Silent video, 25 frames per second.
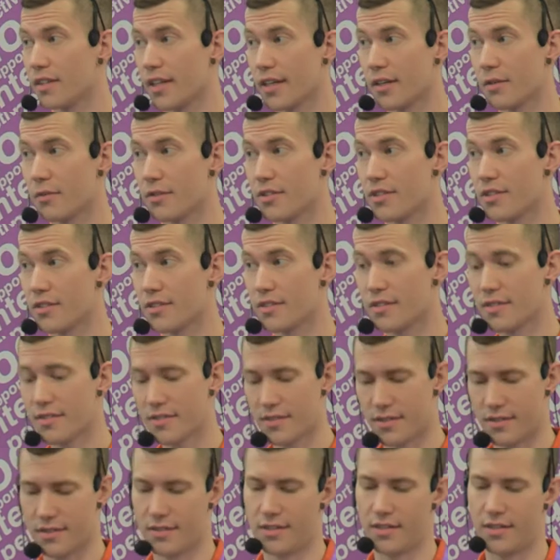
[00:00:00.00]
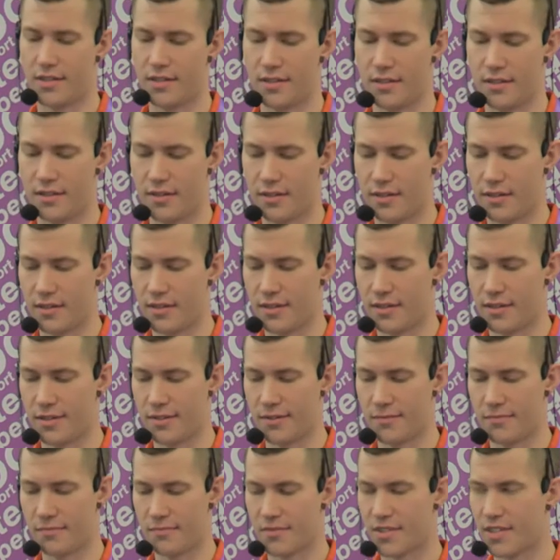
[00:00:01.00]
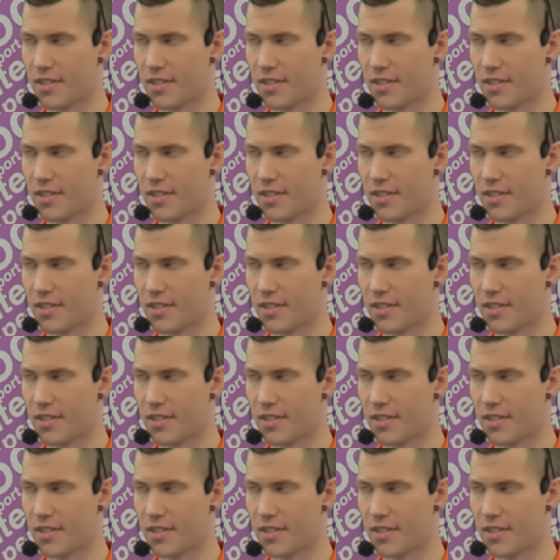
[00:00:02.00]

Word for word: languages, and um,